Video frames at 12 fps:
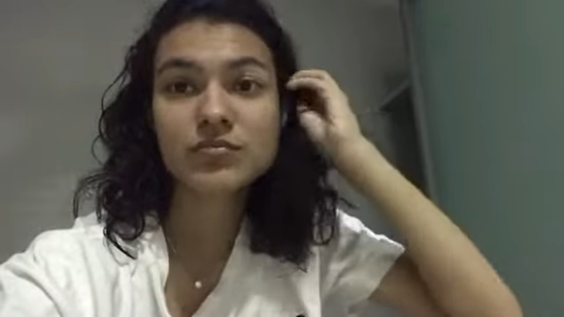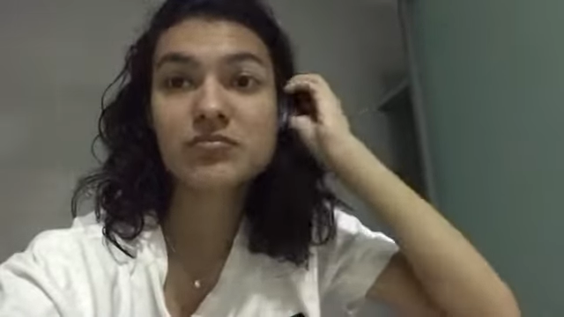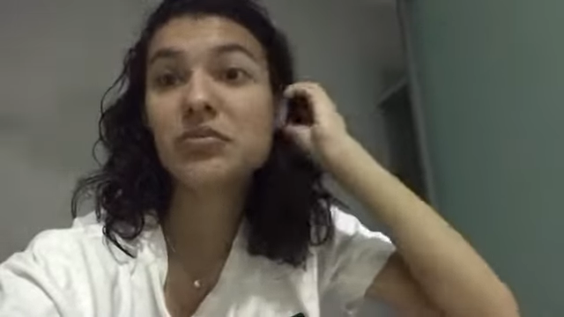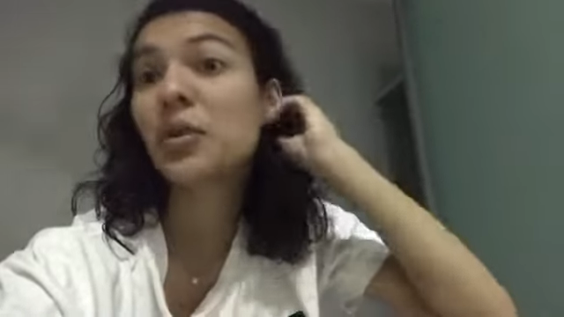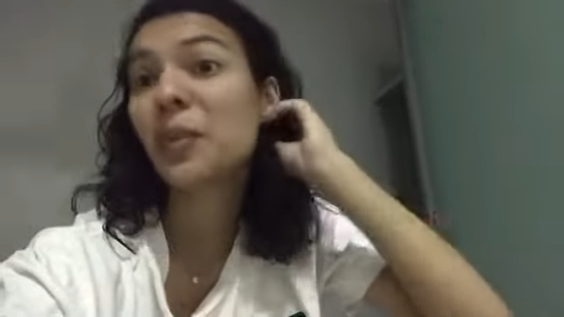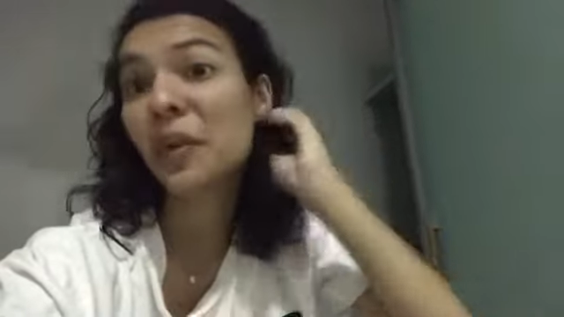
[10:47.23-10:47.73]

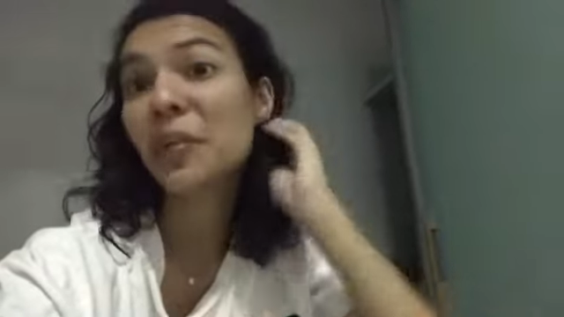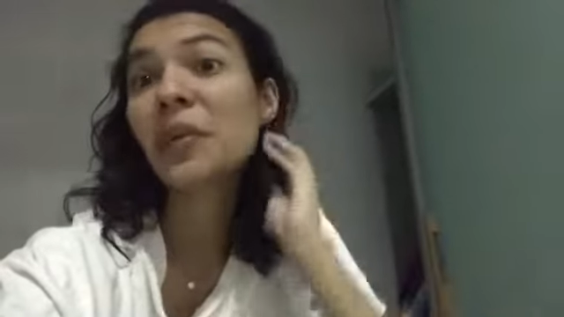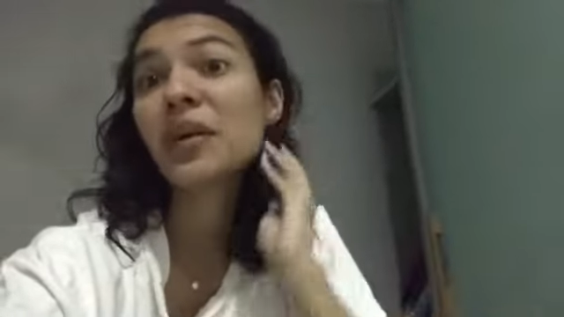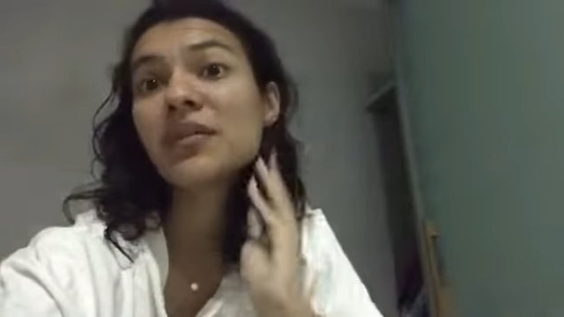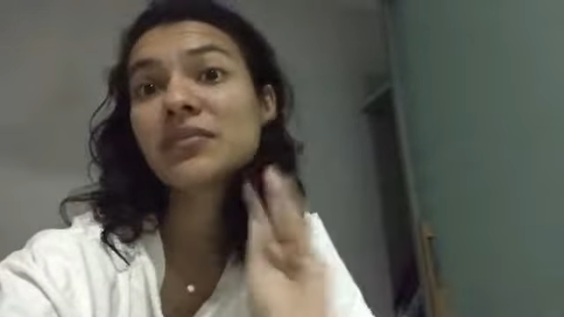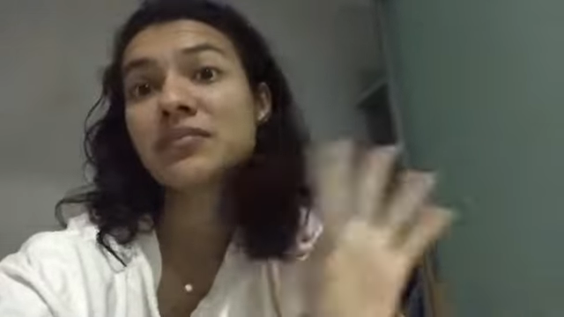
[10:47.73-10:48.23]

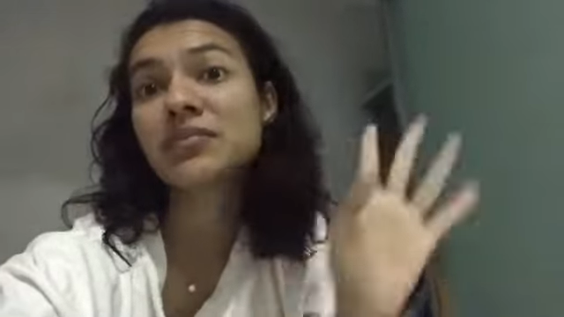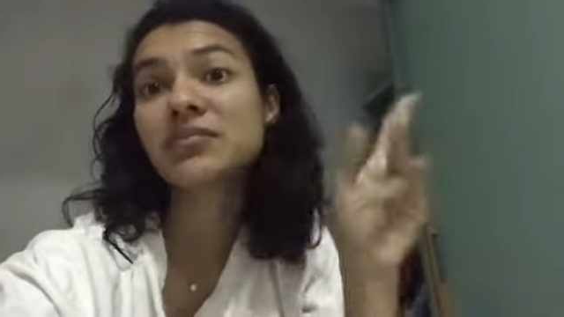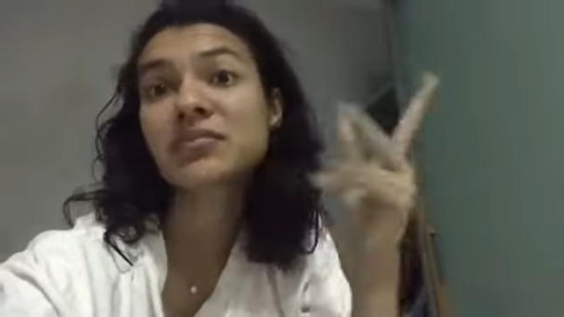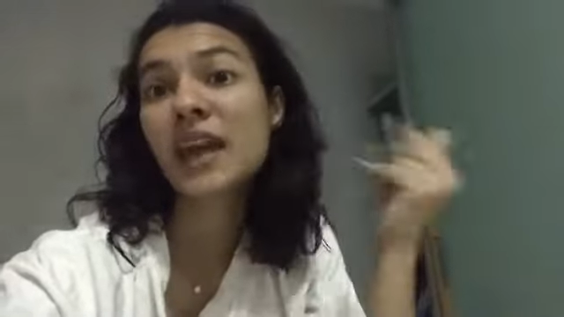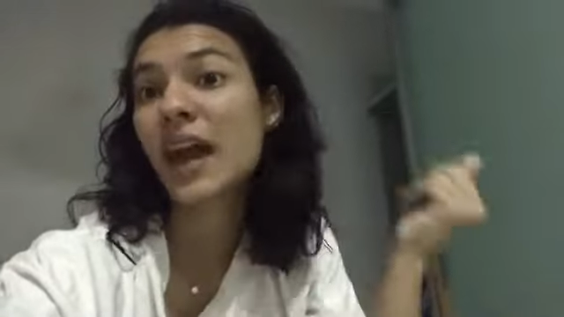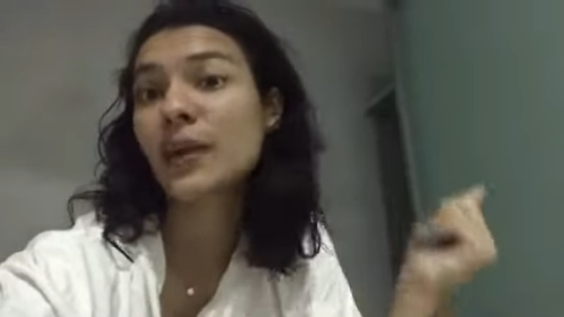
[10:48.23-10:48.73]
remember.
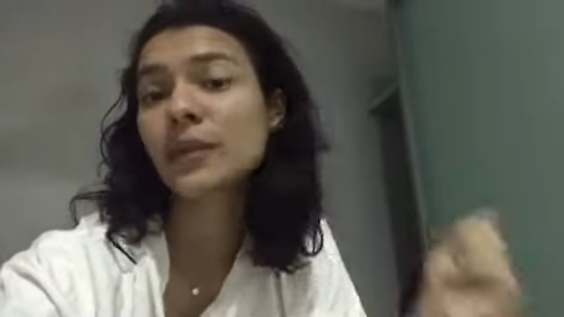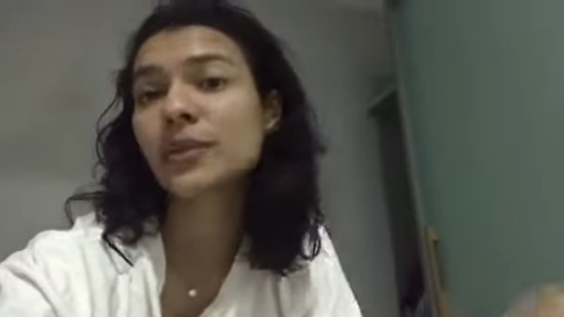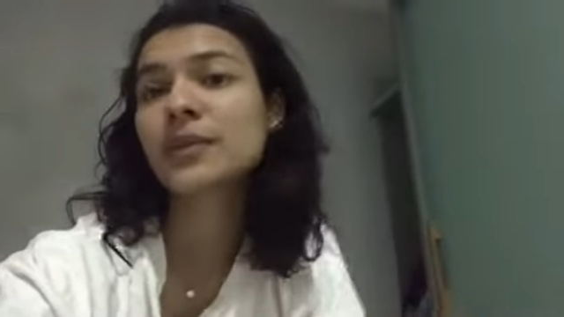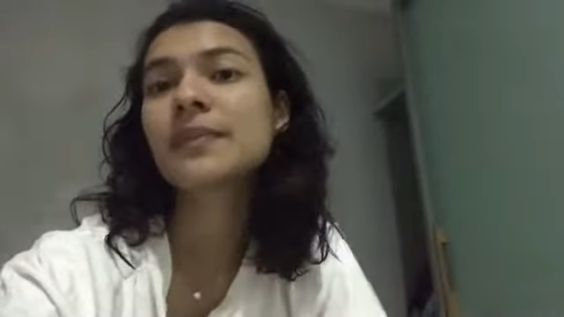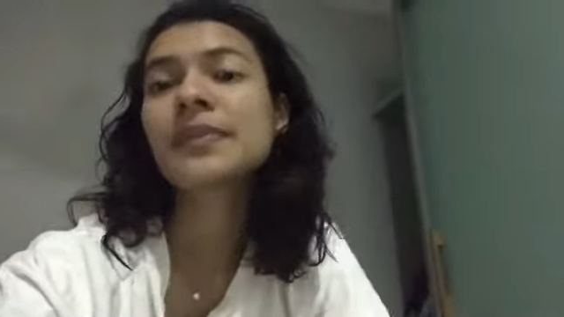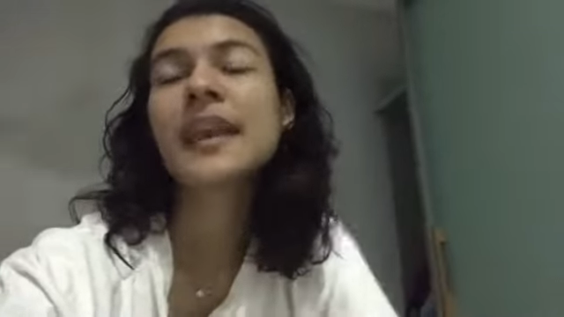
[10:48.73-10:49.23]
I would.
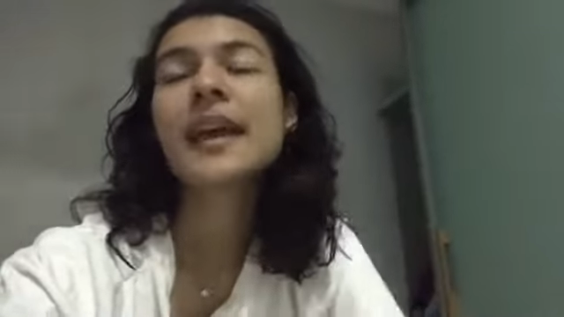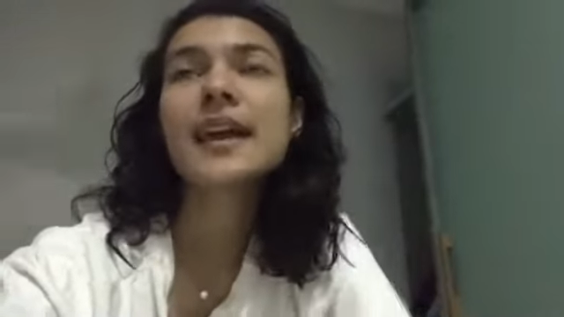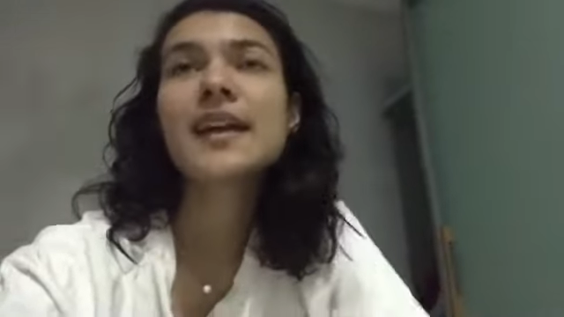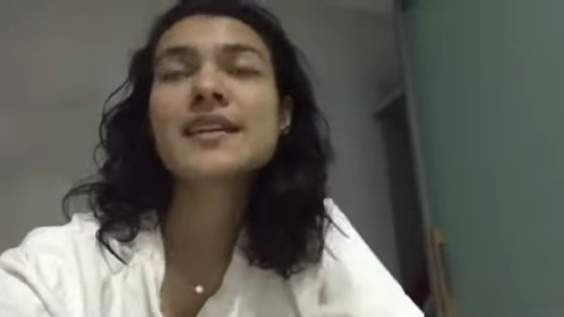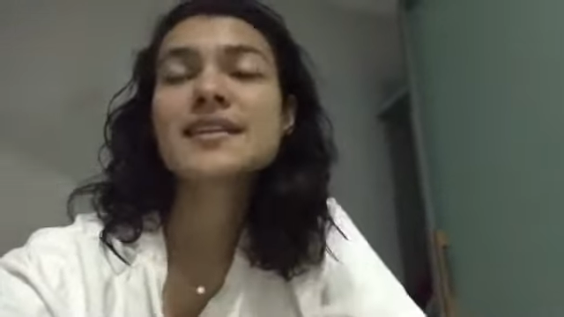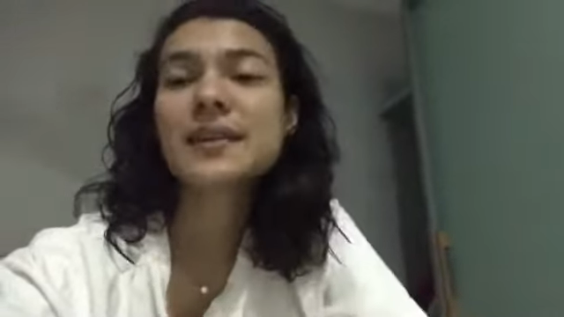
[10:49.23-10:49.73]

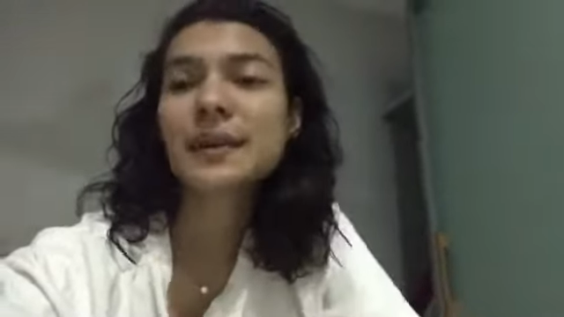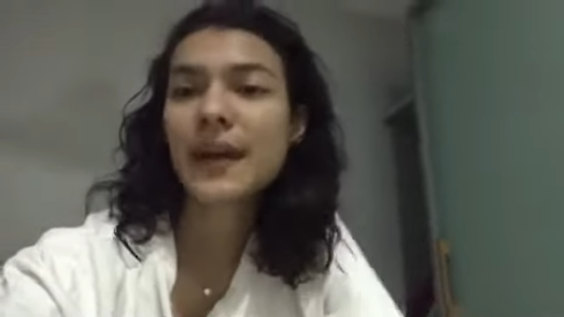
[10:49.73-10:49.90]
So